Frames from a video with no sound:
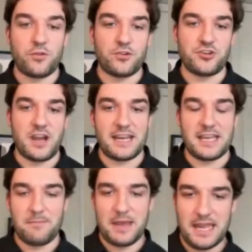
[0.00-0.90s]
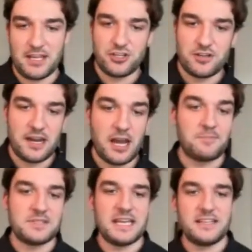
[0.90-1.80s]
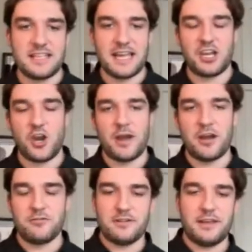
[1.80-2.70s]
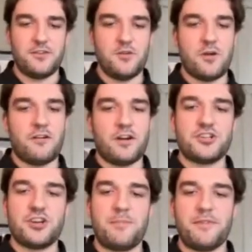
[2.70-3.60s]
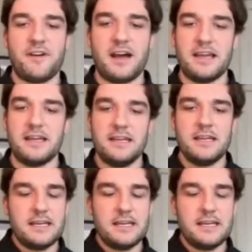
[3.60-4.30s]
order tracking page and updates that go out if you are on Shopify?